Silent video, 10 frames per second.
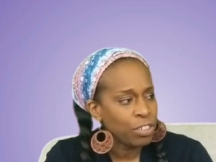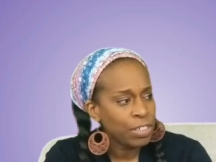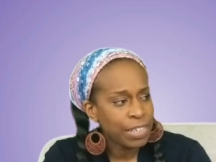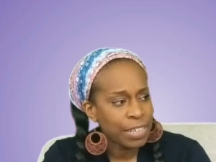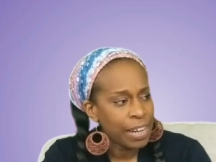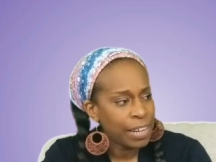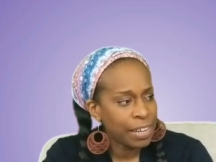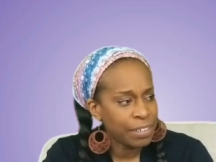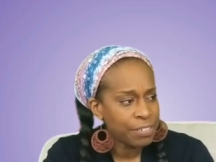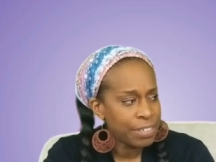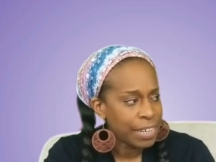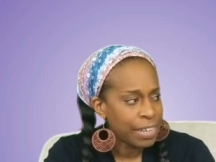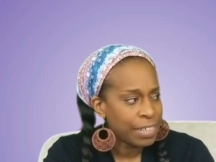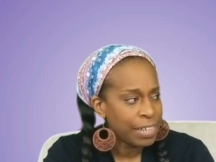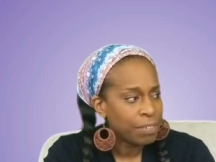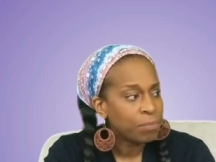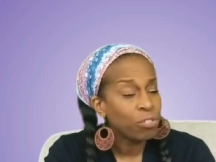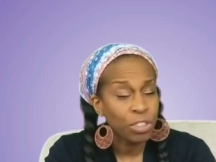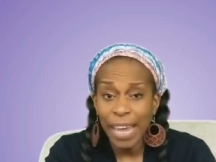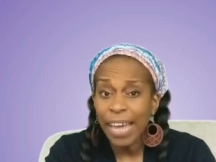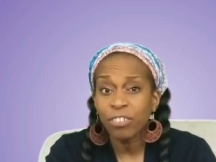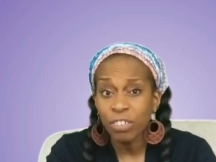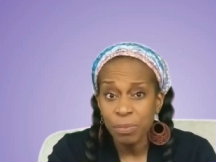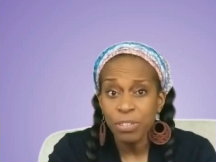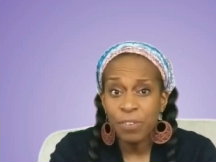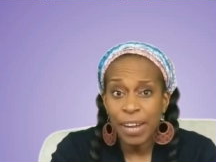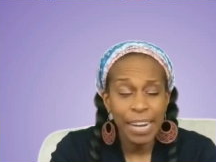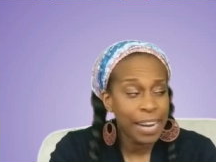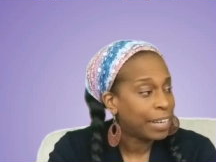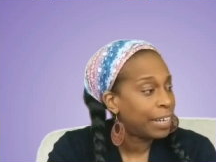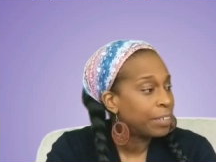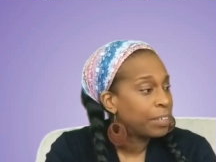she did not understand it. She actually was great at it.